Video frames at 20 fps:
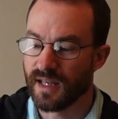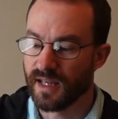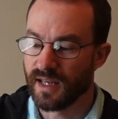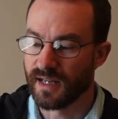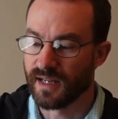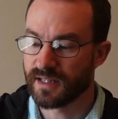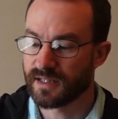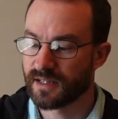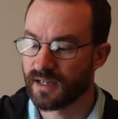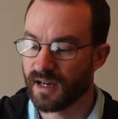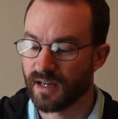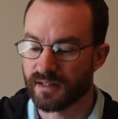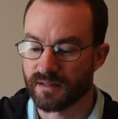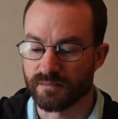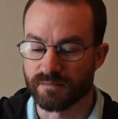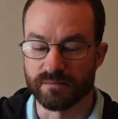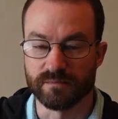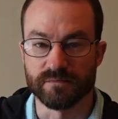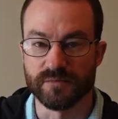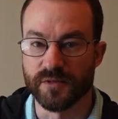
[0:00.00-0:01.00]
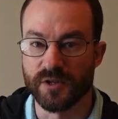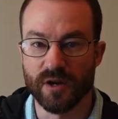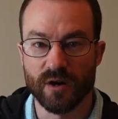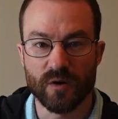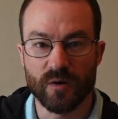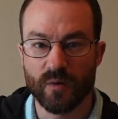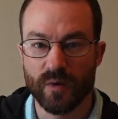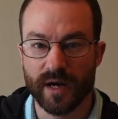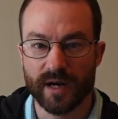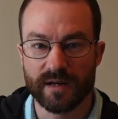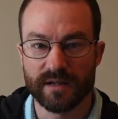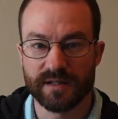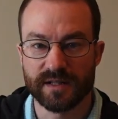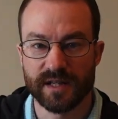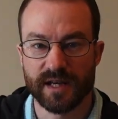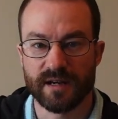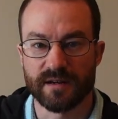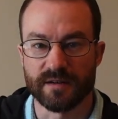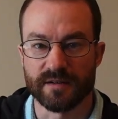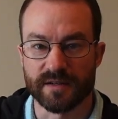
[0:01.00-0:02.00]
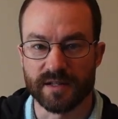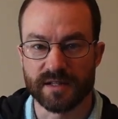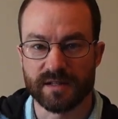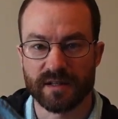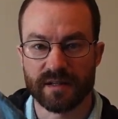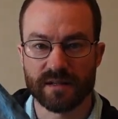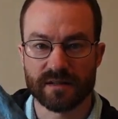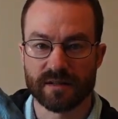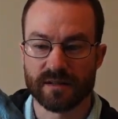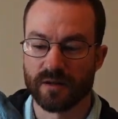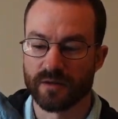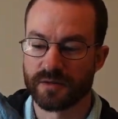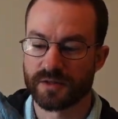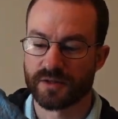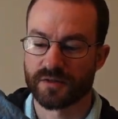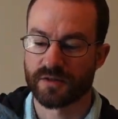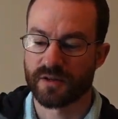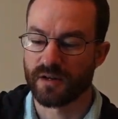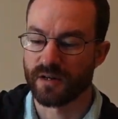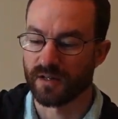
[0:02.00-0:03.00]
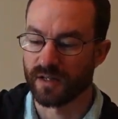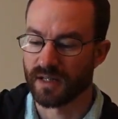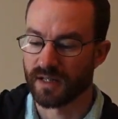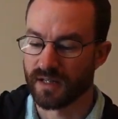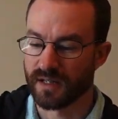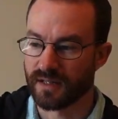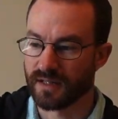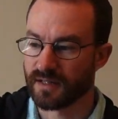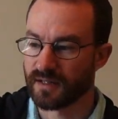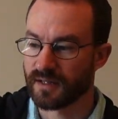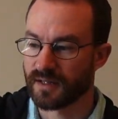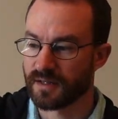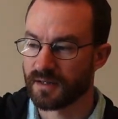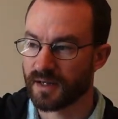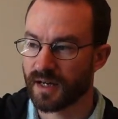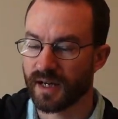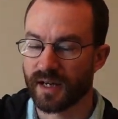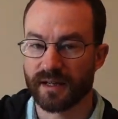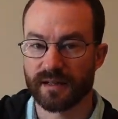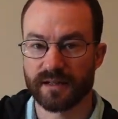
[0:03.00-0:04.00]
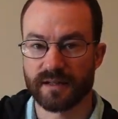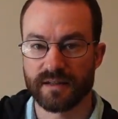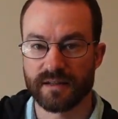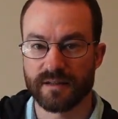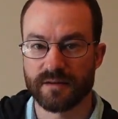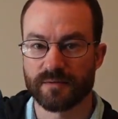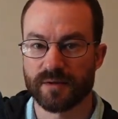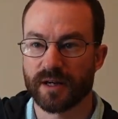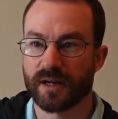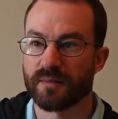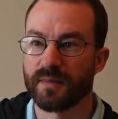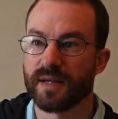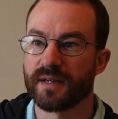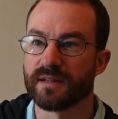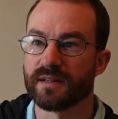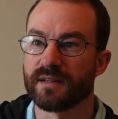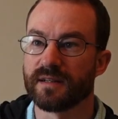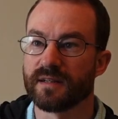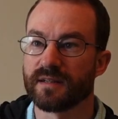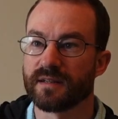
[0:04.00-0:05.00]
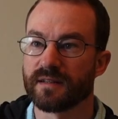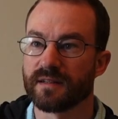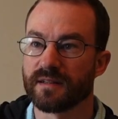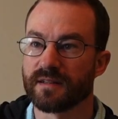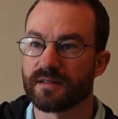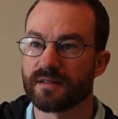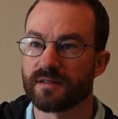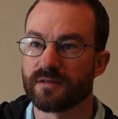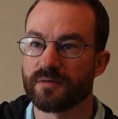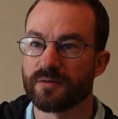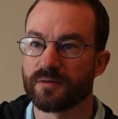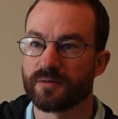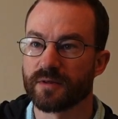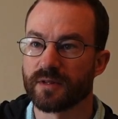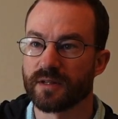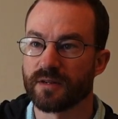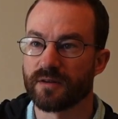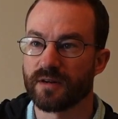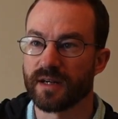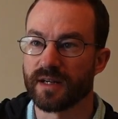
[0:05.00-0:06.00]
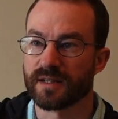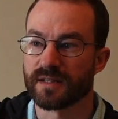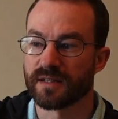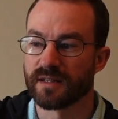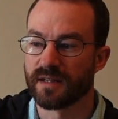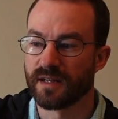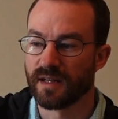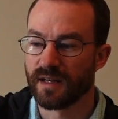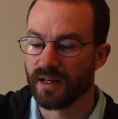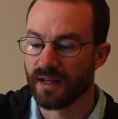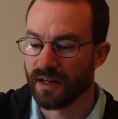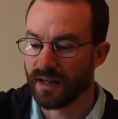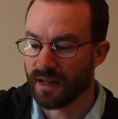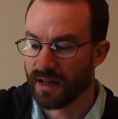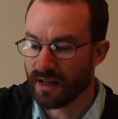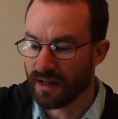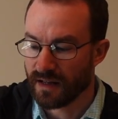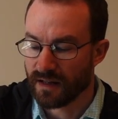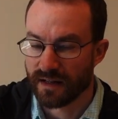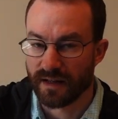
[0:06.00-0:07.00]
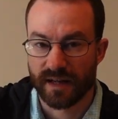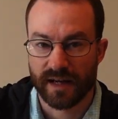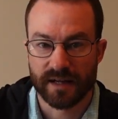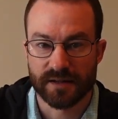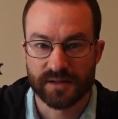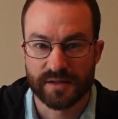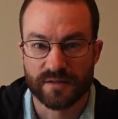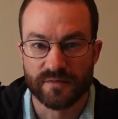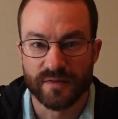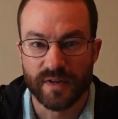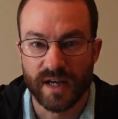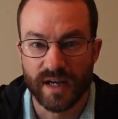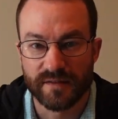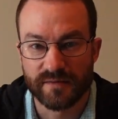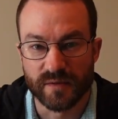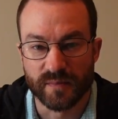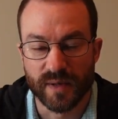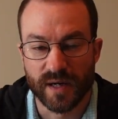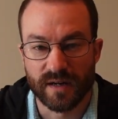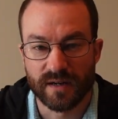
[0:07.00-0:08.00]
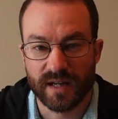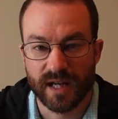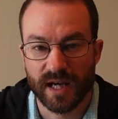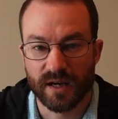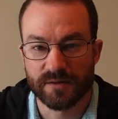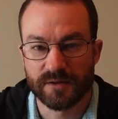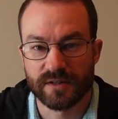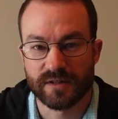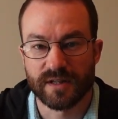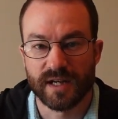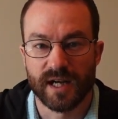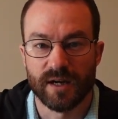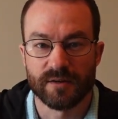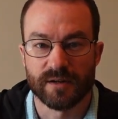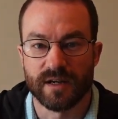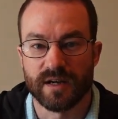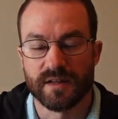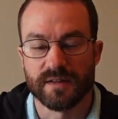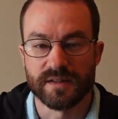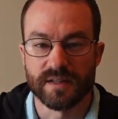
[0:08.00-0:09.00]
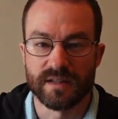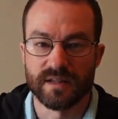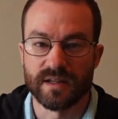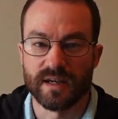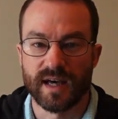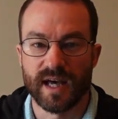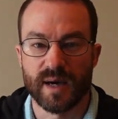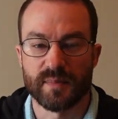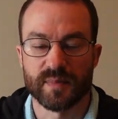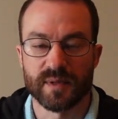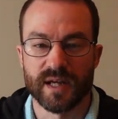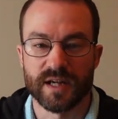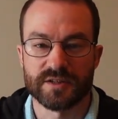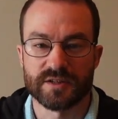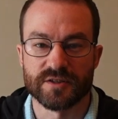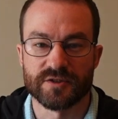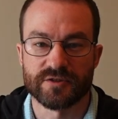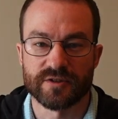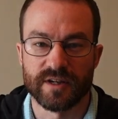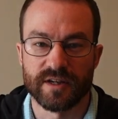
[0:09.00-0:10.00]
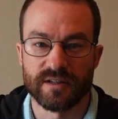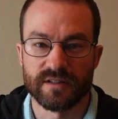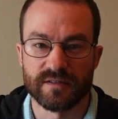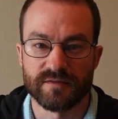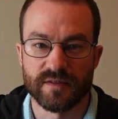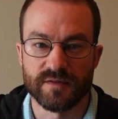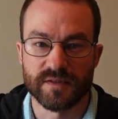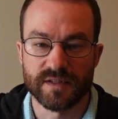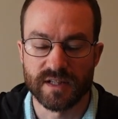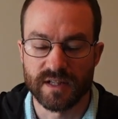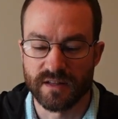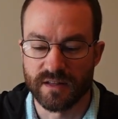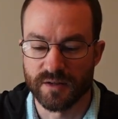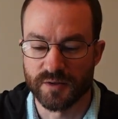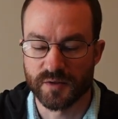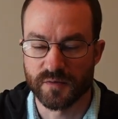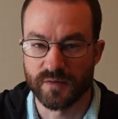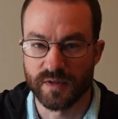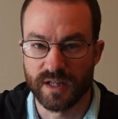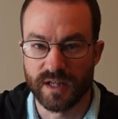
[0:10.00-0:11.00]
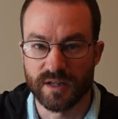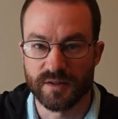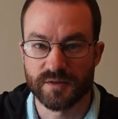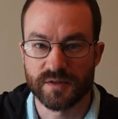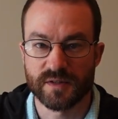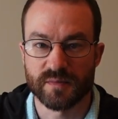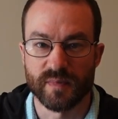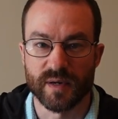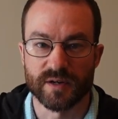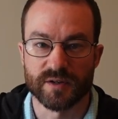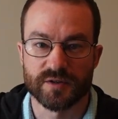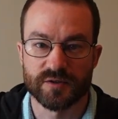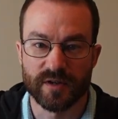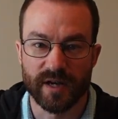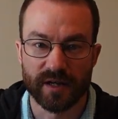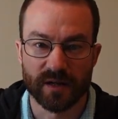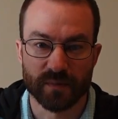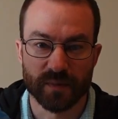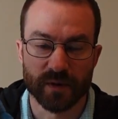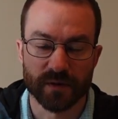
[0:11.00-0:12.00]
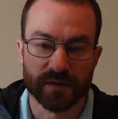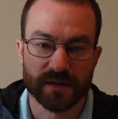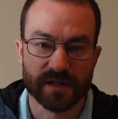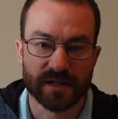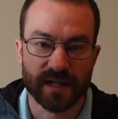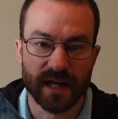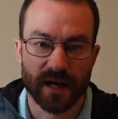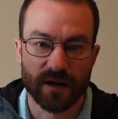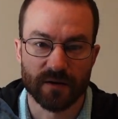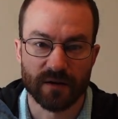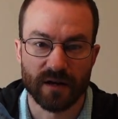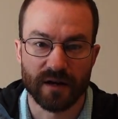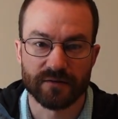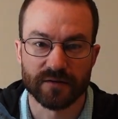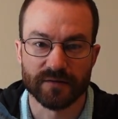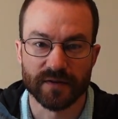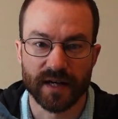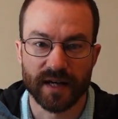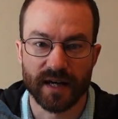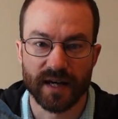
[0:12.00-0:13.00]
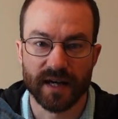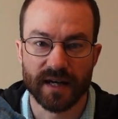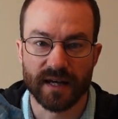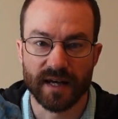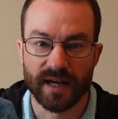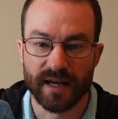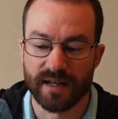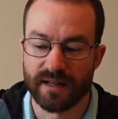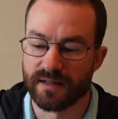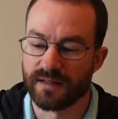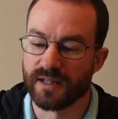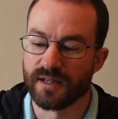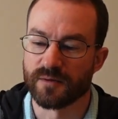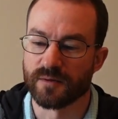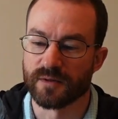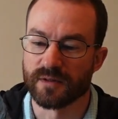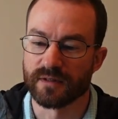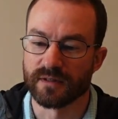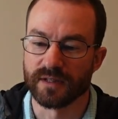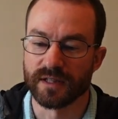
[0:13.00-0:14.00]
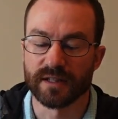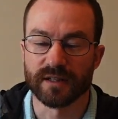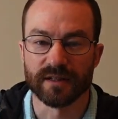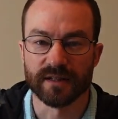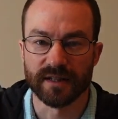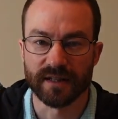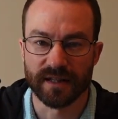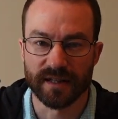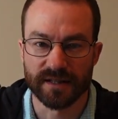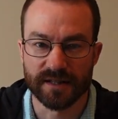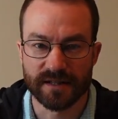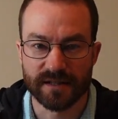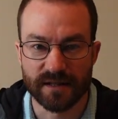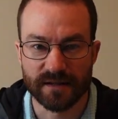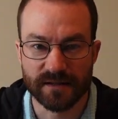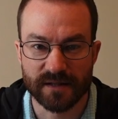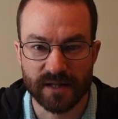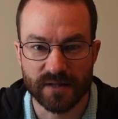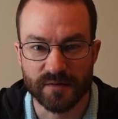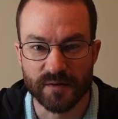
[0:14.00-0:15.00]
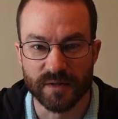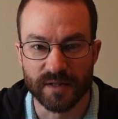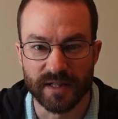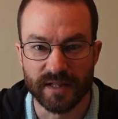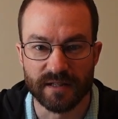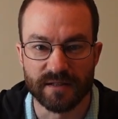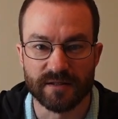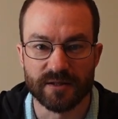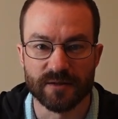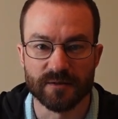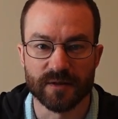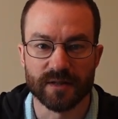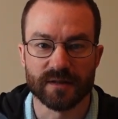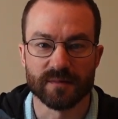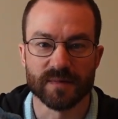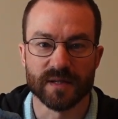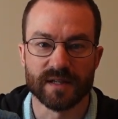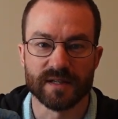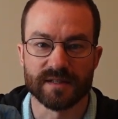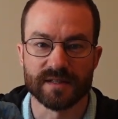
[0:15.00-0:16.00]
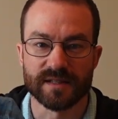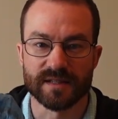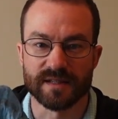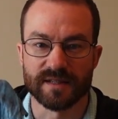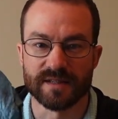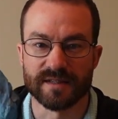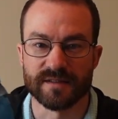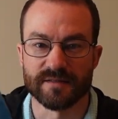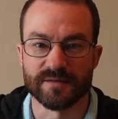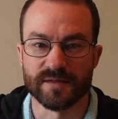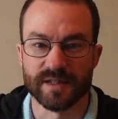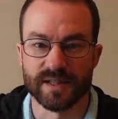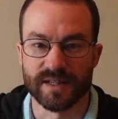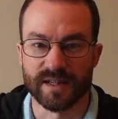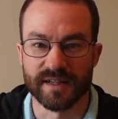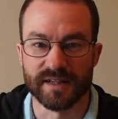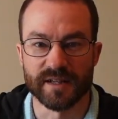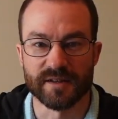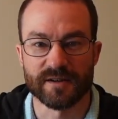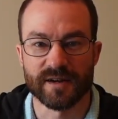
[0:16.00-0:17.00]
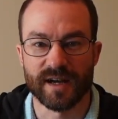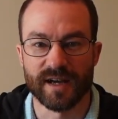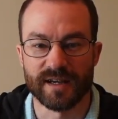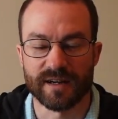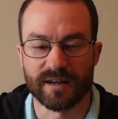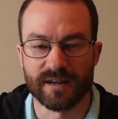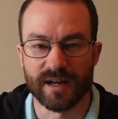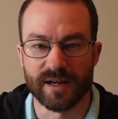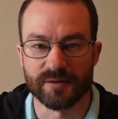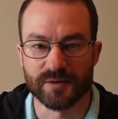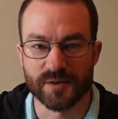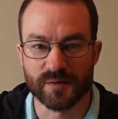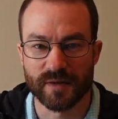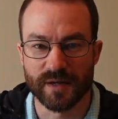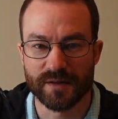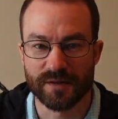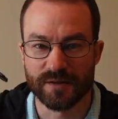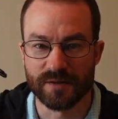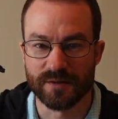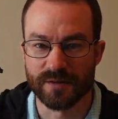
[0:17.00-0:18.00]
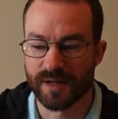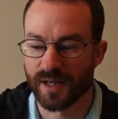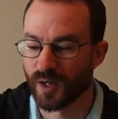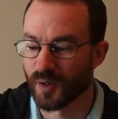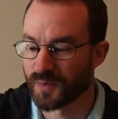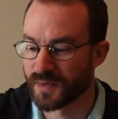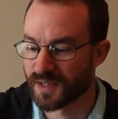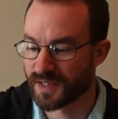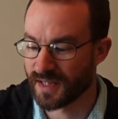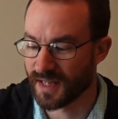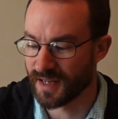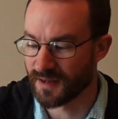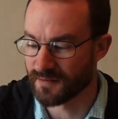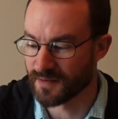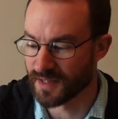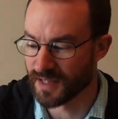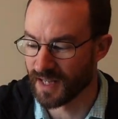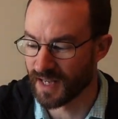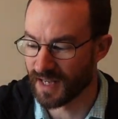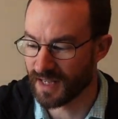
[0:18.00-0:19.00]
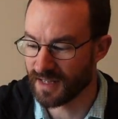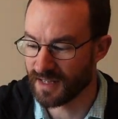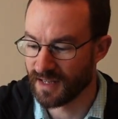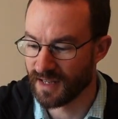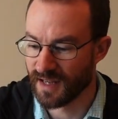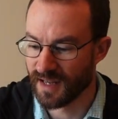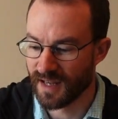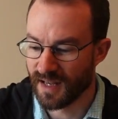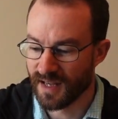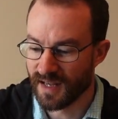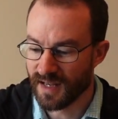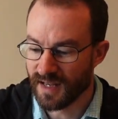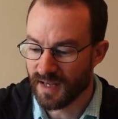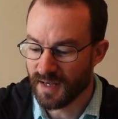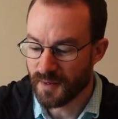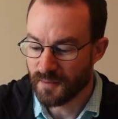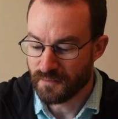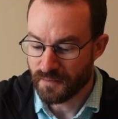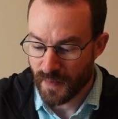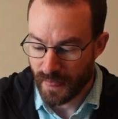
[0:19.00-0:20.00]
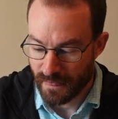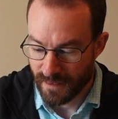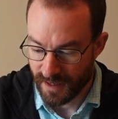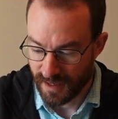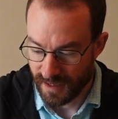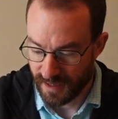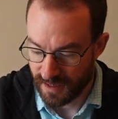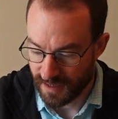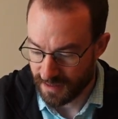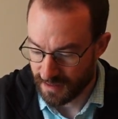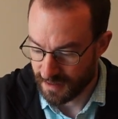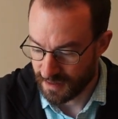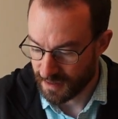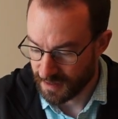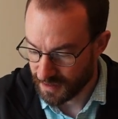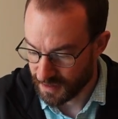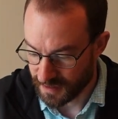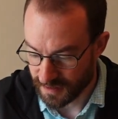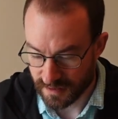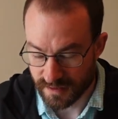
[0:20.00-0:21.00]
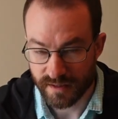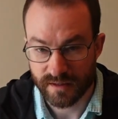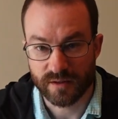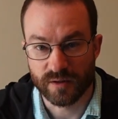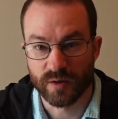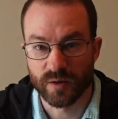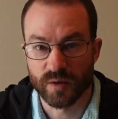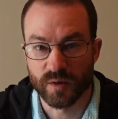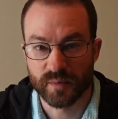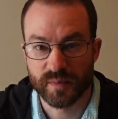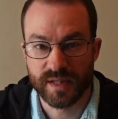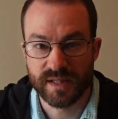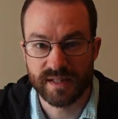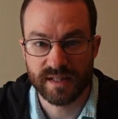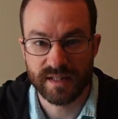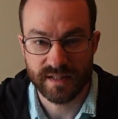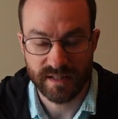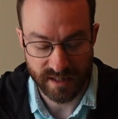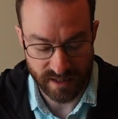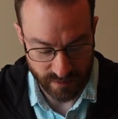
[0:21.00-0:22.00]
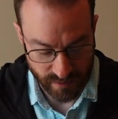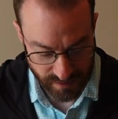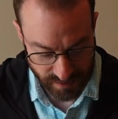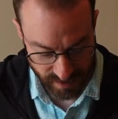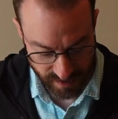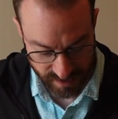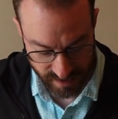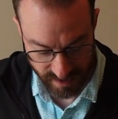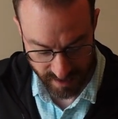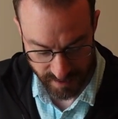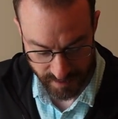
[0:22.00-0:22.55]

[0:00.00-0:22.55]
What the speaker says: It's got no wear and tear. This thing is going strong. Highly recommended. It's doing really great. It has survived a bear encounter out on the Appalachian Trail. If you've seen those videos, bears tried to pull this down off of a hang, and they were luckily unsuccessful at getting to it because of another hiker I was with who helped save the day, and took the whole PCT with it.